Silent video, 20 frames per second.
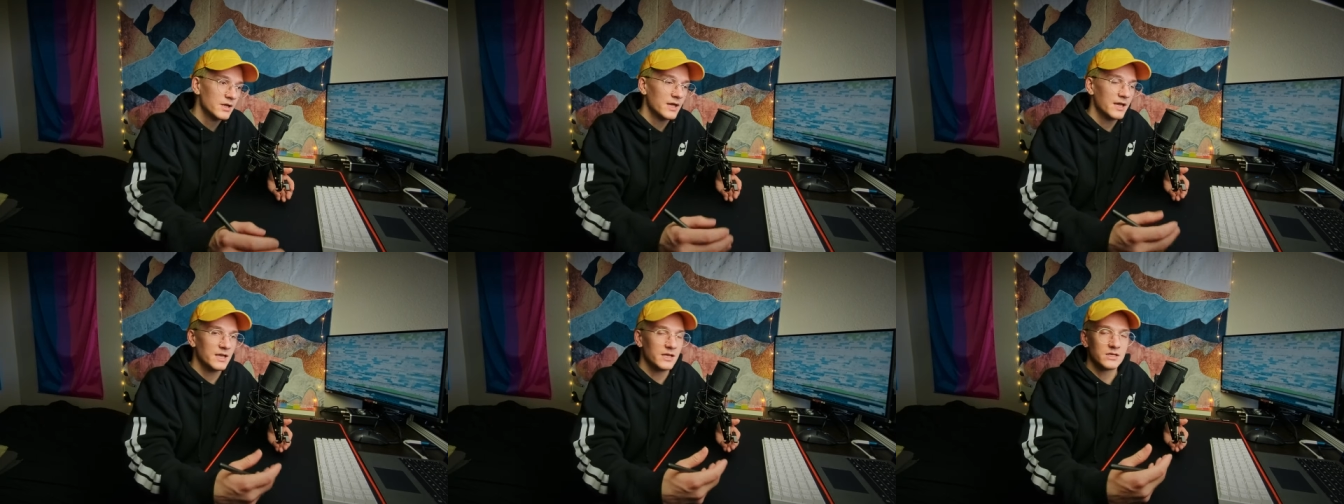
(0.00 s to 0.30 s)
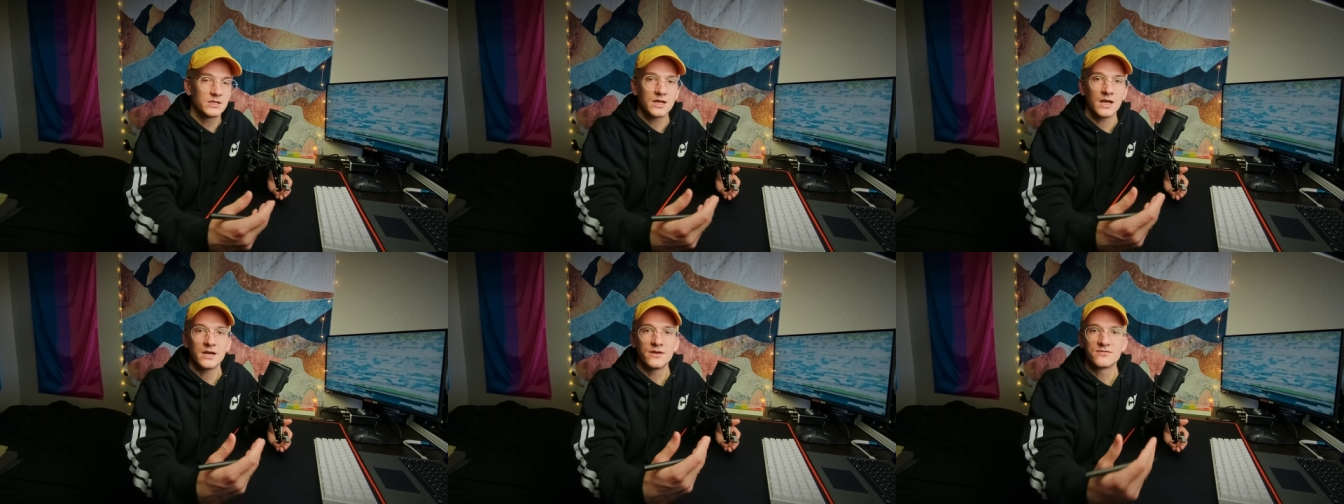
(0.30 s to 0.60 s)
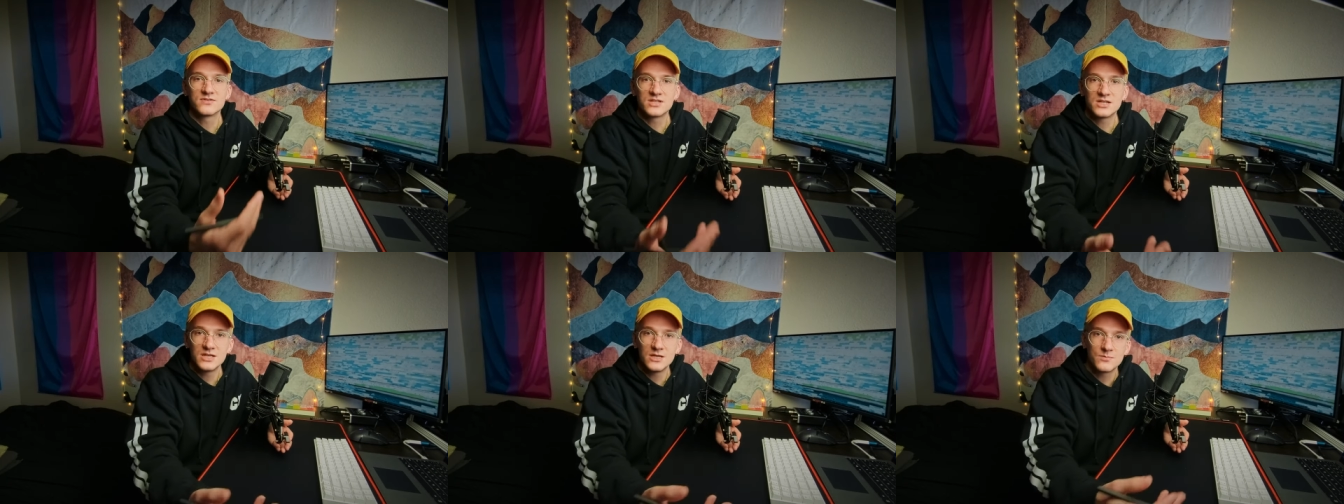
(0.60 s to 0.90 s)
and kind
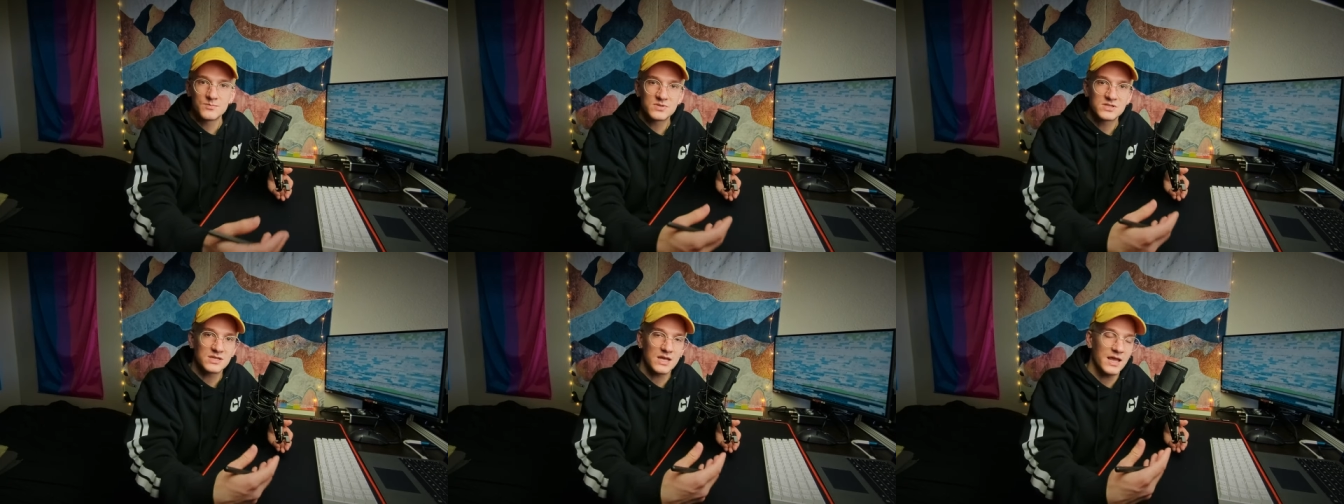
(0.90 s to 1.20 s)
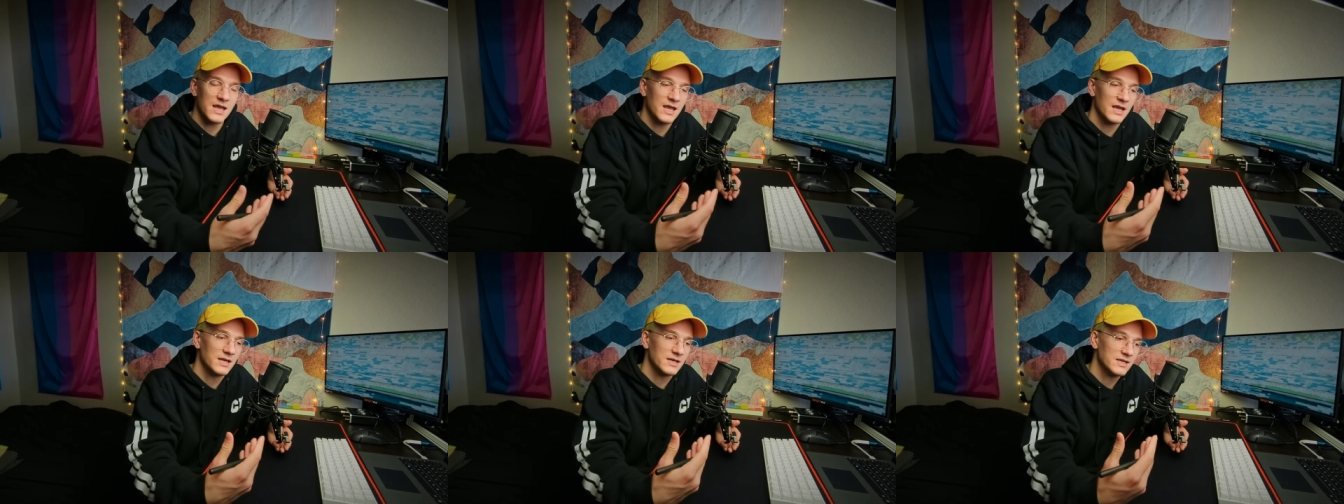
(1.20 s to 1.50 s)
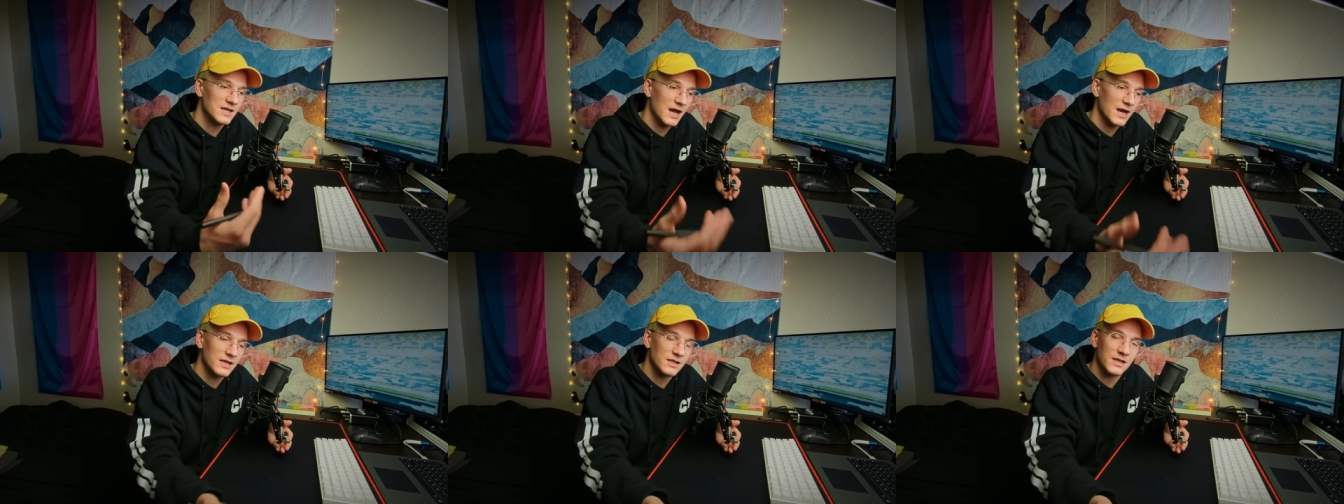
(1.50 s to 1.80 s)
of tips
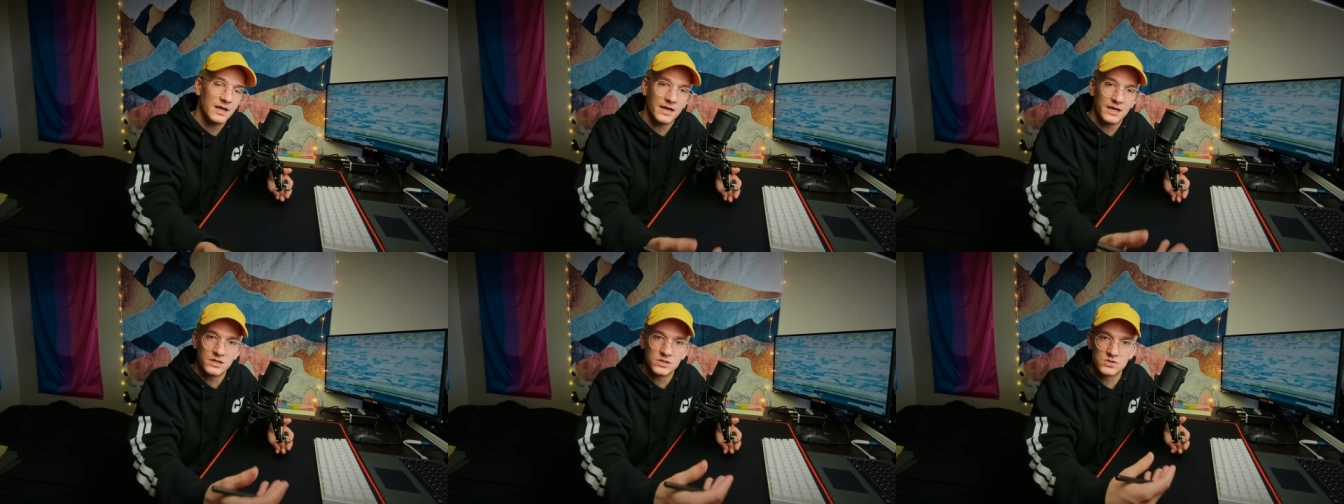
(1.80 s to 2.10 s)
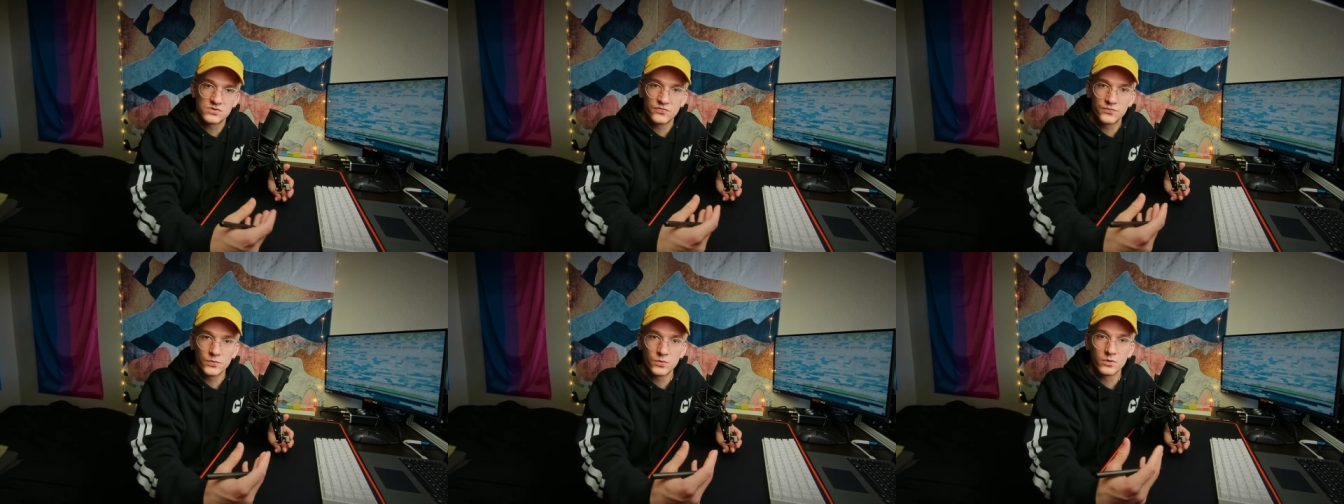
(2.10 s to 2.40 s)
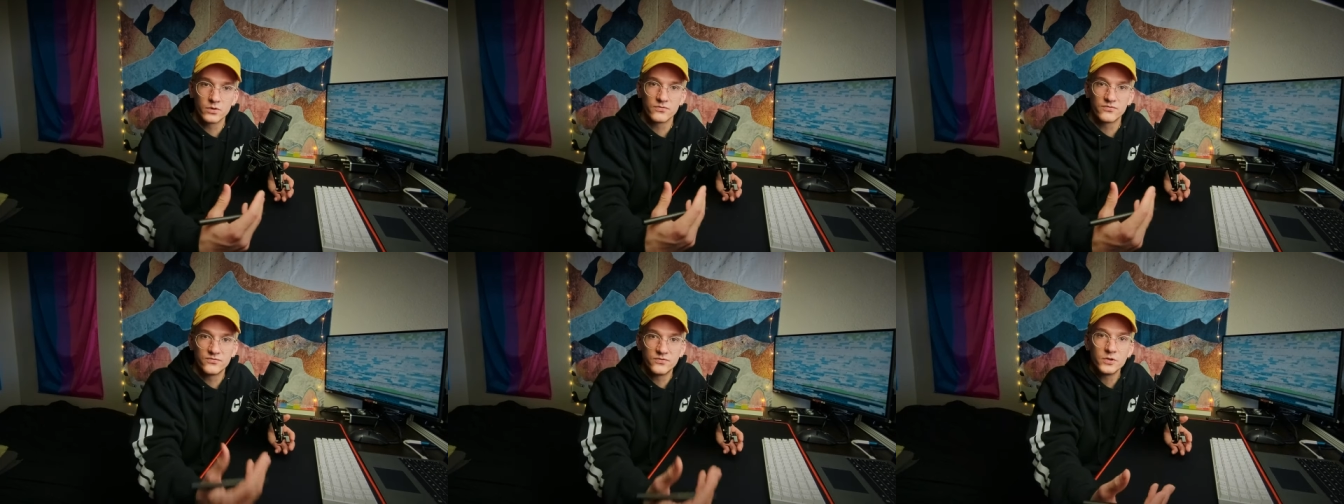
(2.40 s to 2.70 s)
and guidelines
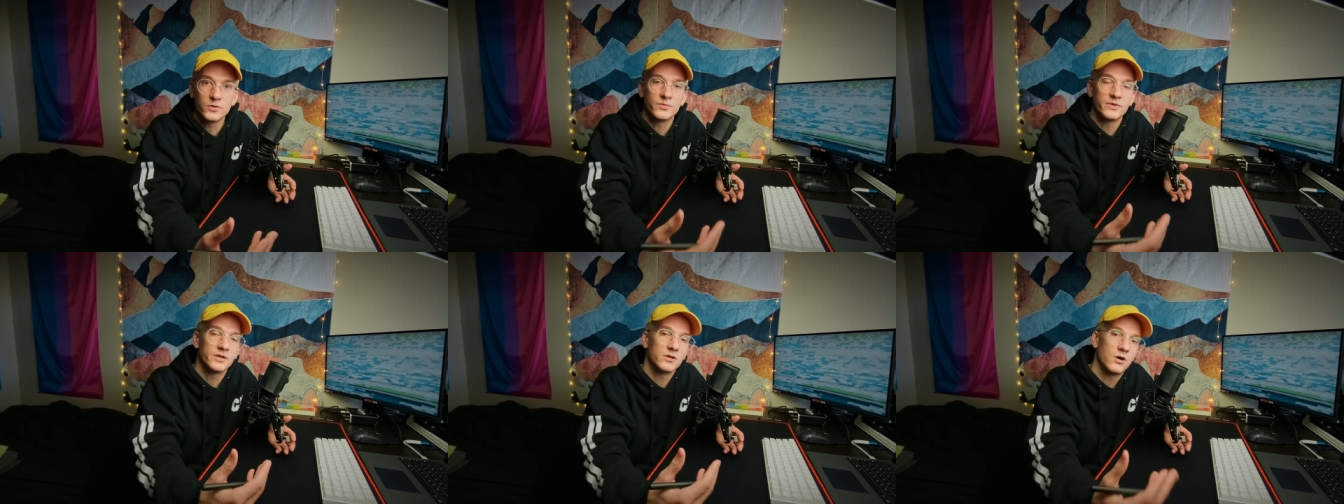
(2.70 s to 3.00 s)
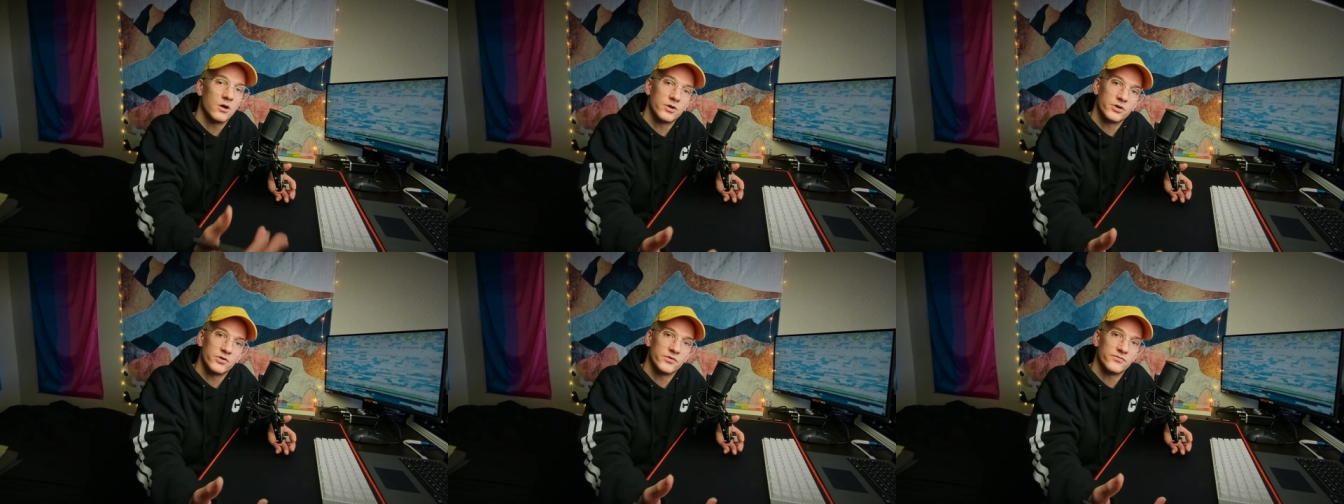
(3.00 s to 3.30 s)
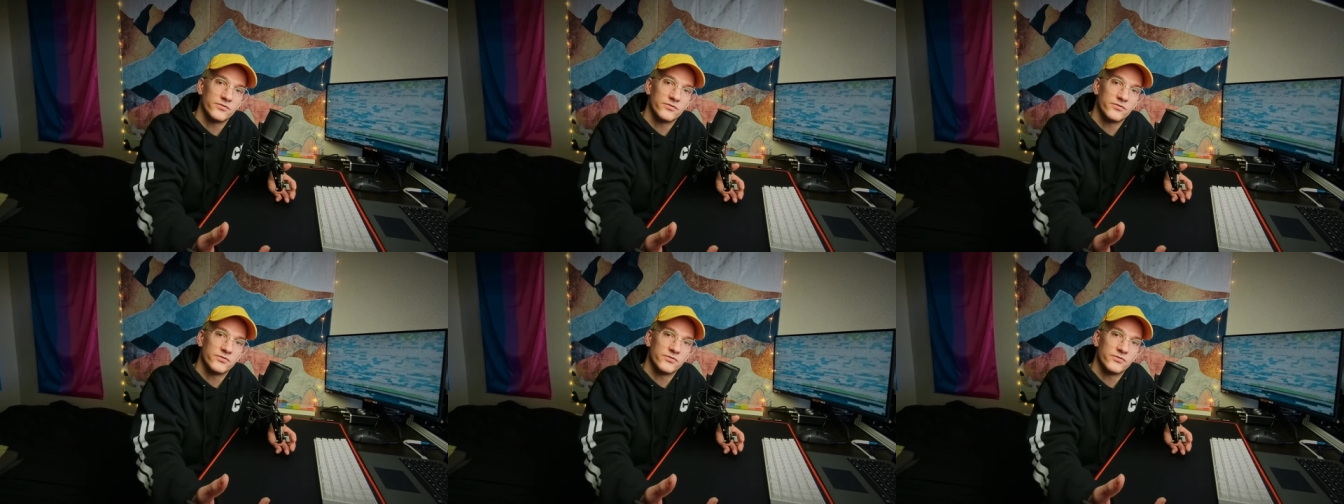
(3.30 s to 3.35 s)
for filming on your